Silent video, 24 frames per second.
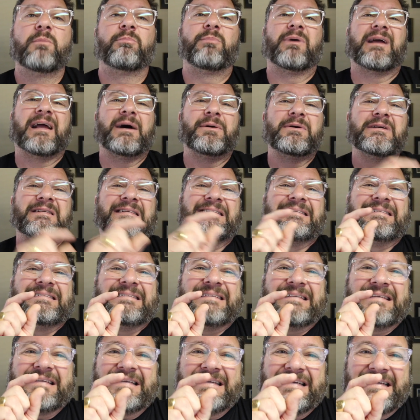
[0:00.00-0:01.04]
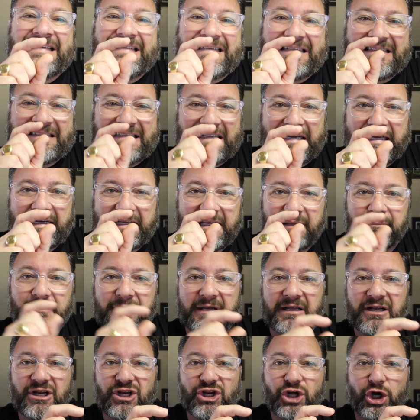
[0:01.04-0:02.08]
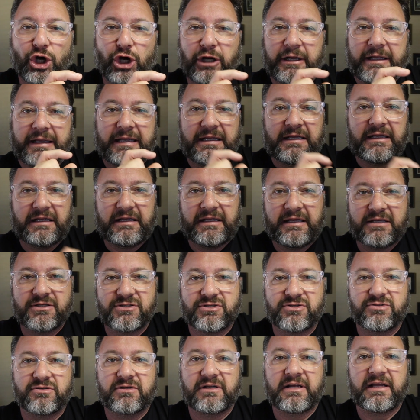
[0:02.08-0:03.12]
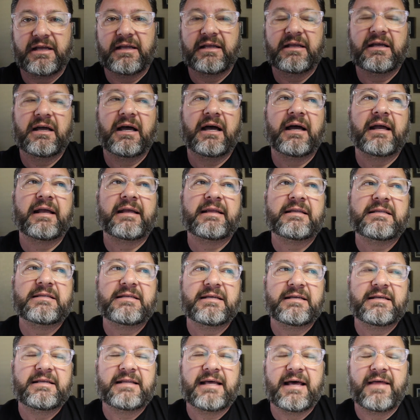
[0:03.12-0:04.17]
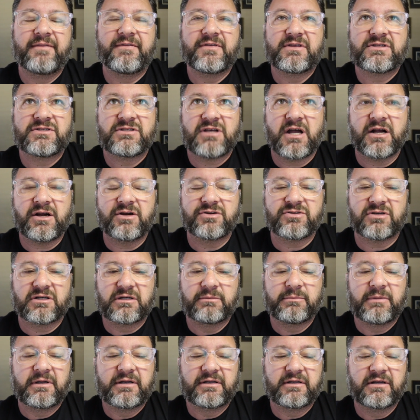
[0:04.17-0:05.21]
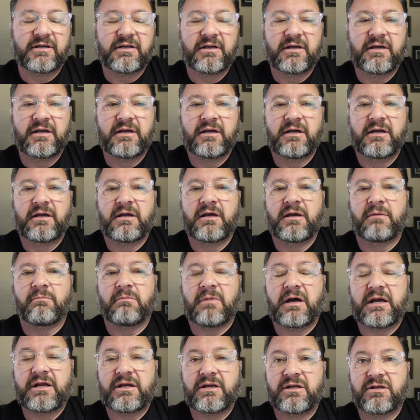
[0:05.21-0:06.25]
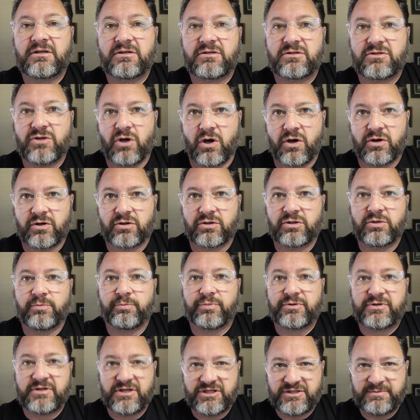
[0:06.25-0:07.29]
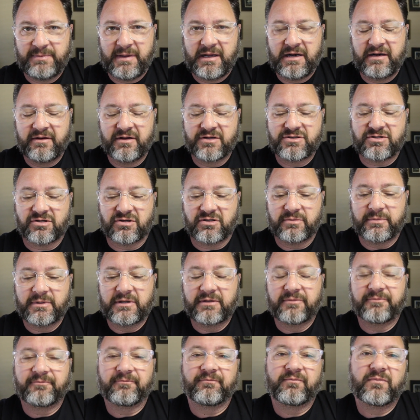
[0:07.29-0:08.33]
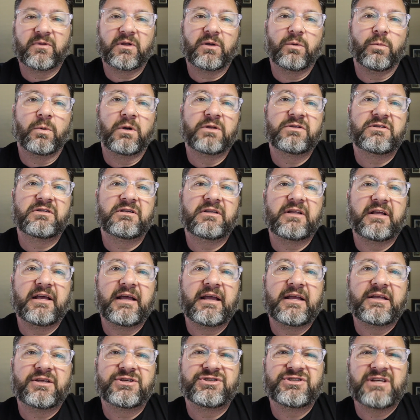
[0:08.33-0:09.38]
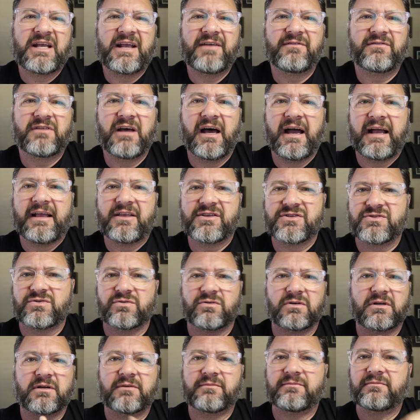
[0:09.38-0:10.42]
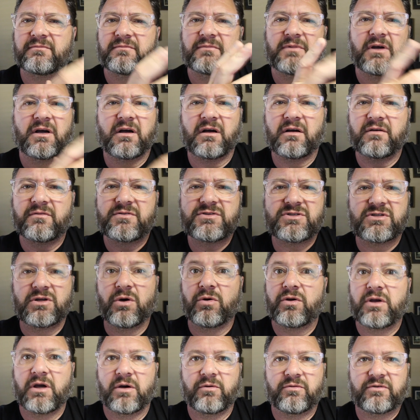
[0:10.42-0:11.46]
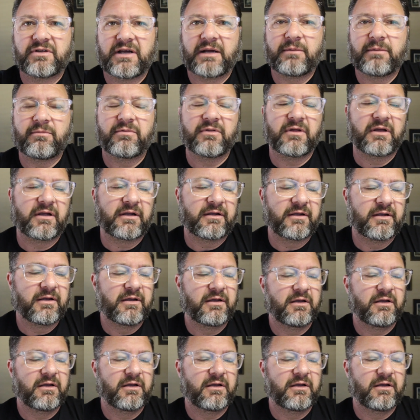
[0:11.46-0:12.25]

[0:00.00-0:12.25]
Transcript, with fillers: but I was a teeny tiny bit naughty yesterday. I did, at the soccer tournament, my daughter who participated in the tournament wanted a shaved ice or a uh, snow cone type thing.